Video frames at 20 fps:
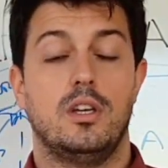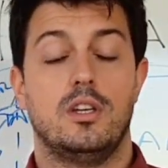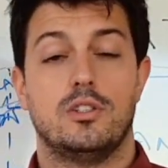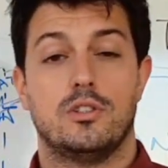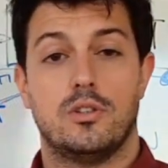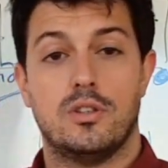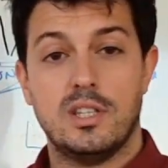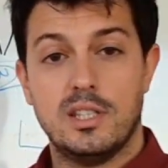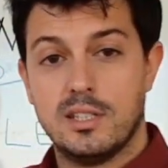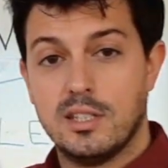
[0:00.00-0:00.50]

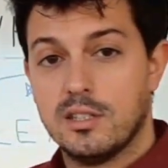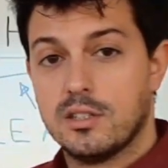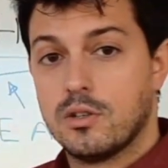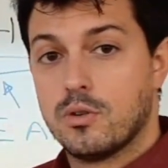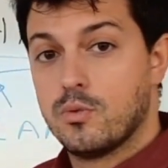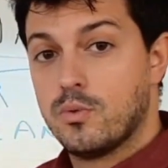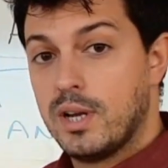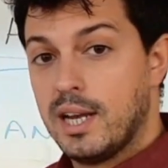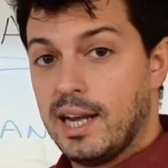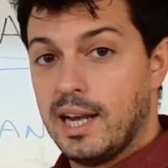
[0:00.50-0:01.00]
So this
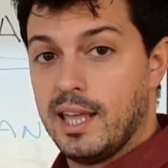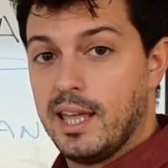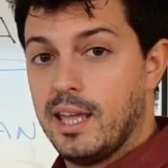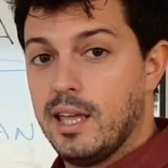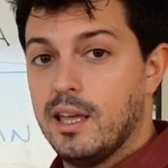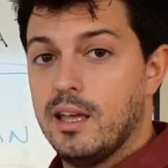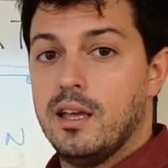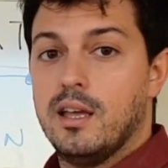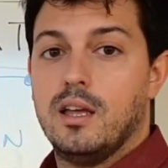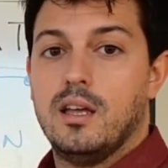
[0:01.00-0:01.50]
is
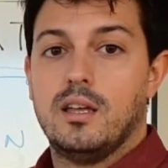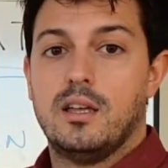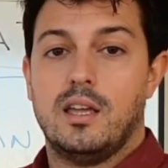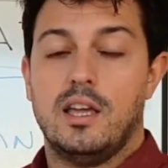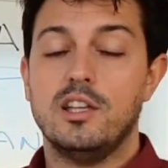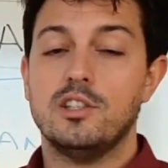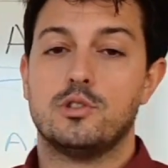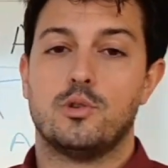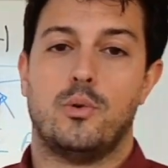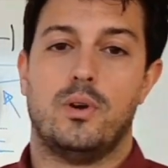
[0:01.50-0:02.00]
really
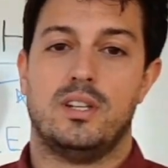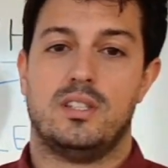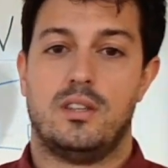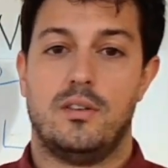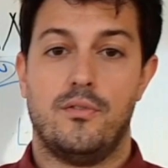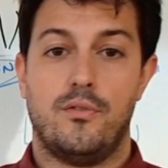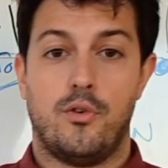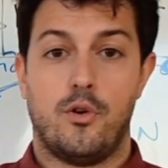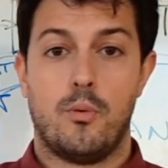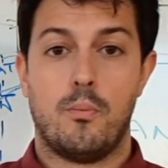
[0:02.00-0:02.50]

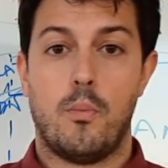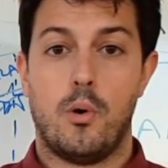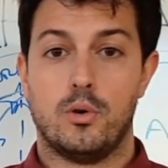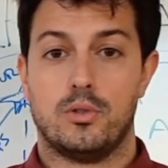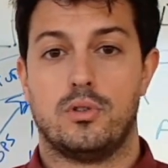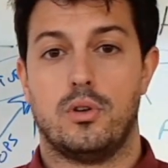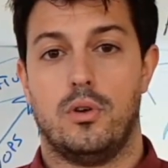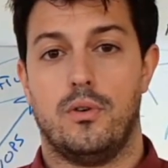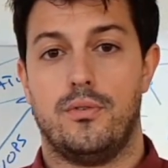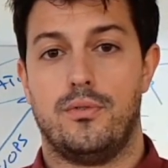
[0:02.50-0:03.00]
interesting for
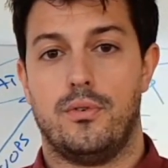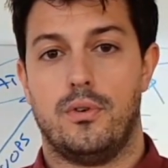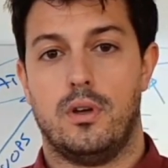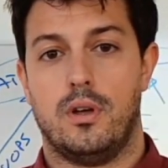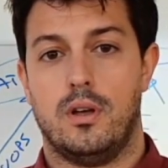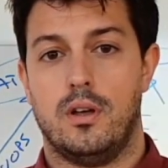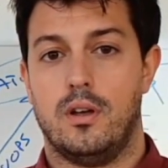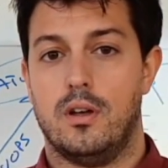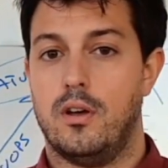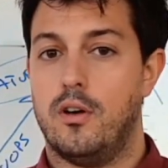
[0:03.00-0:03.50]
most of,
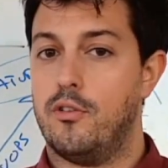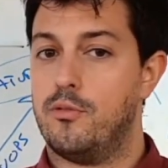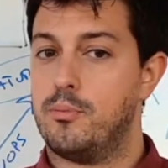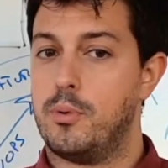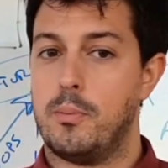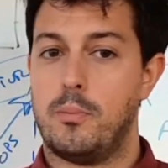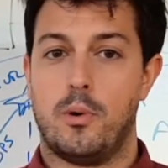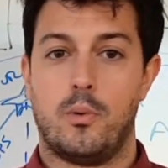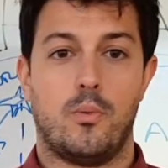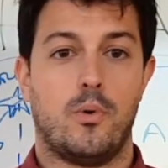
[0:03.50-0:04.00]
uh, of
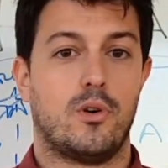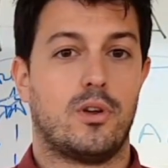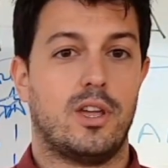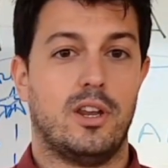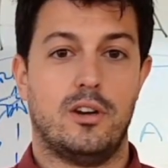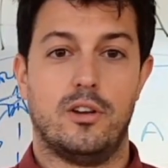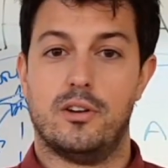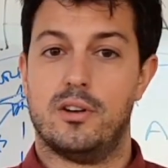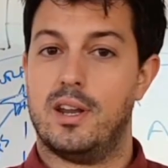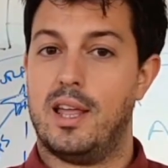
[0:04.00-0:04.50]
people
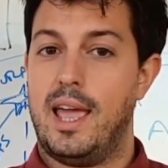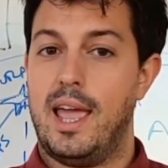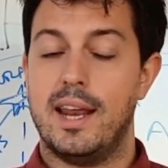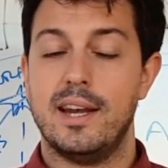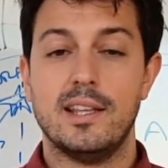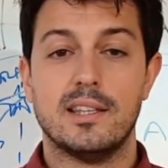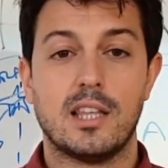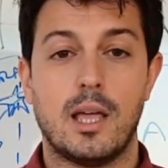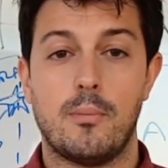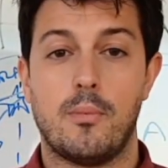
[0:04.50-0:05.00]
working on
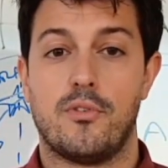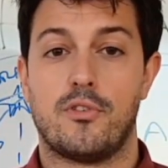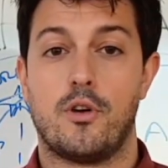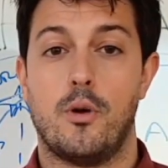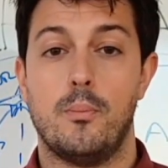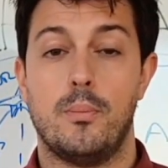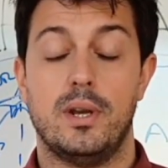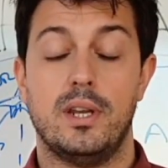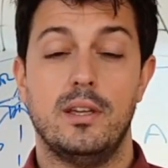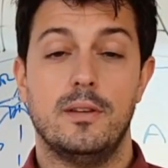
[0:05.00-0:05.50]
any type of
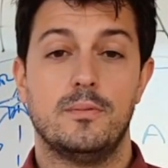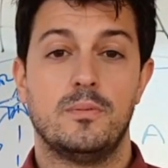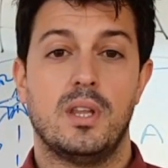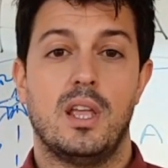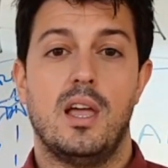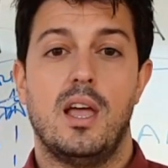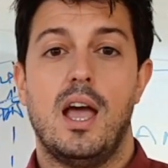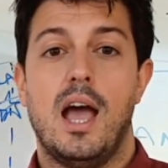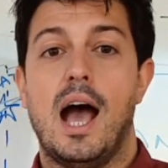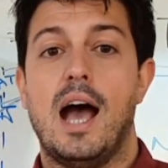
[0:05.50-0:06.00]
company,
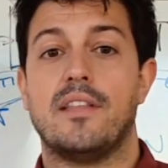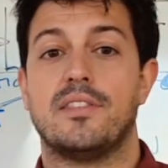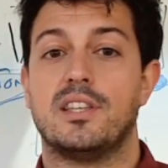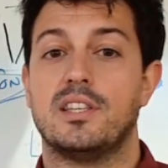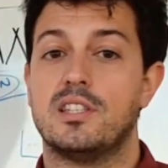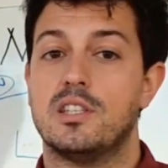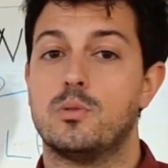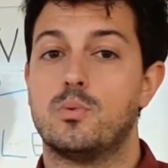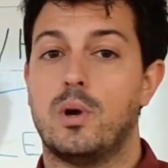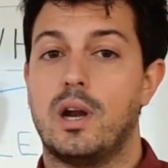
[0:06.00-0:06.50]
and
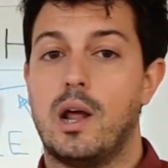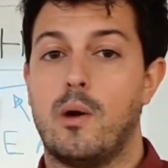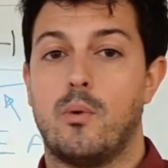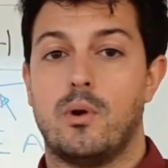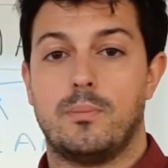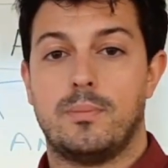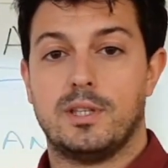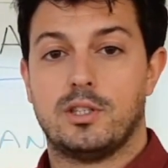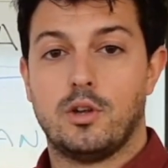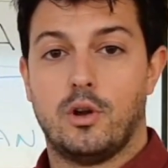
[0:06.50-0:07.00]
this is what I
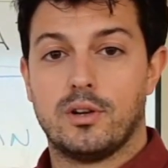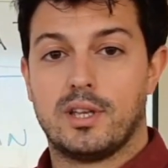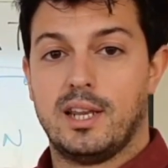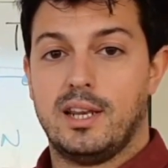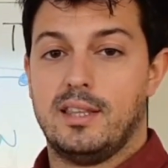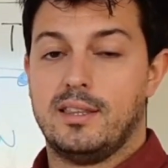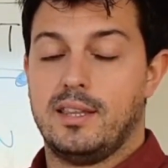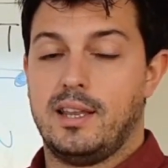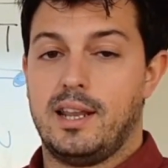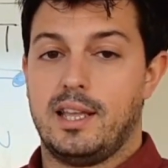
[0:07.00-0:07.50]
will be talking
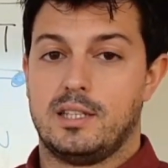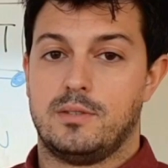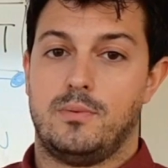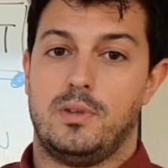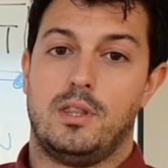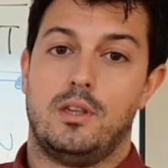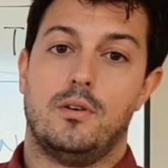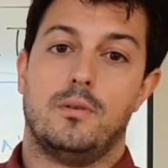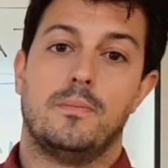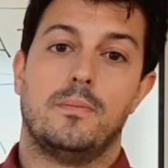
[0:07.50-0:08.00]
in the next
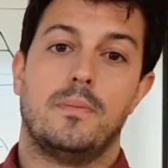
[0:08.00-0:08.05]
video.